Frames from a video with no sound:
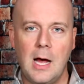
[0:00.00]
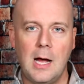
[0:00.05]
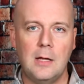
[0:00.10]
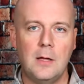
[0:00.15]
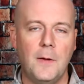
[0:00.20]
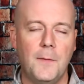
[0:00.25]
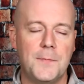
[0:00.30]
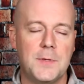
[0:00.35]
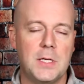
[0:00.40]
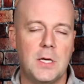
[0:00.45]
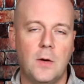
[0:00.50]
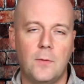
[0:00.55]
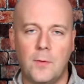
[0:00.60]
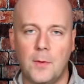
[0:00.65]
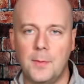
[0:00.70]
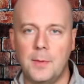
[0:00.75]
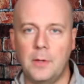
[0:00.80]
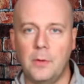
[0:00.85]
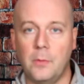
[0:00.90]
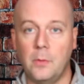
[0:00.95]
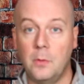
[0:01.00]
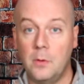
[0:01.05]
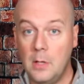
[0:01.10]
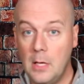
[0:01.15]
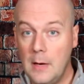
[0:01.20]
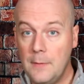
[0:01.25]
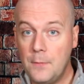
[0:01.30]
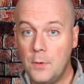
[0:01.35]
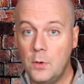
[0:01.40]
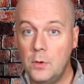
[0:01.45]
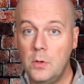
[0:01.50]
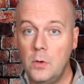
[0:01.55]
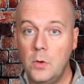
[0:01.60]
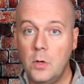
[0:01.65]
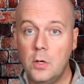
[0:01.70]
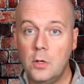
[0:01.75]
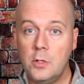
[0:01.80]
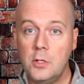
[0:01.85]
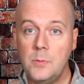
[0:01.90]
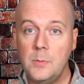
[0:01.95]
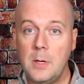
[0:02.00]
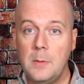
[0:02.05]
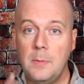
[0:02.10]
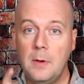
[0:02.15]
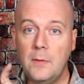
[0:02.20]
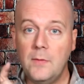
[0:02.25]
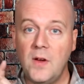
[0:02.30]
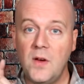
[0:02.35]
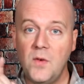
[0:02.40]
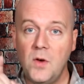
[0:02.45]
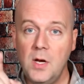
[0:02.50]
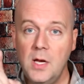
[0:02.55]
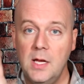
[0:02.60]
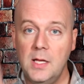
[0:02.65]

I love to hear from you. If you're new here, do me a big favor,